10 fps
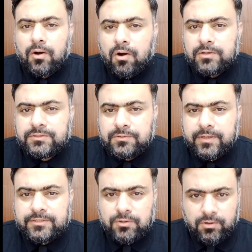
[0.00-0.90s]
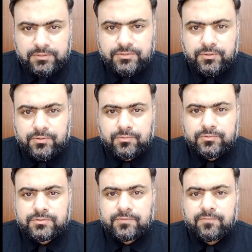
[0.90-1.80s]
Ought to is also
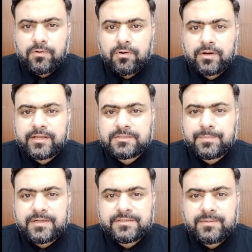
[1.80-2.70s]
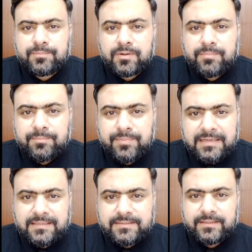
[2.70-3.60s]
used for expressing
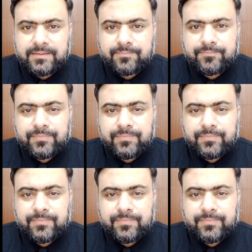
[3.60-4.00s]
probability.